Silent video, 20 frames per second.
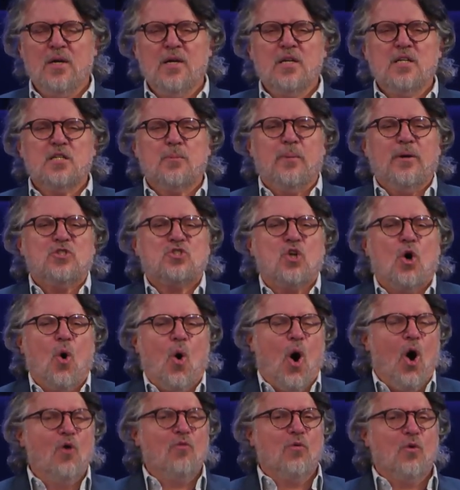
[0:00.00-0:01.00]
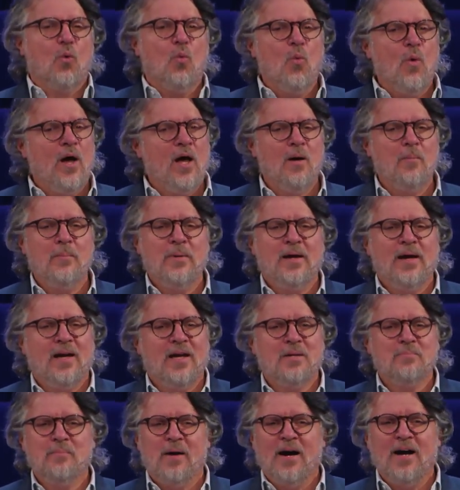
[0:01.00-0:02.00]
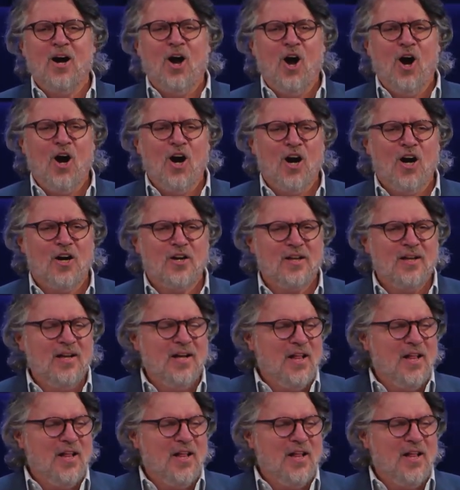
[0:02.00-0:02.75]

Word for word: to be so overwhelming in my heart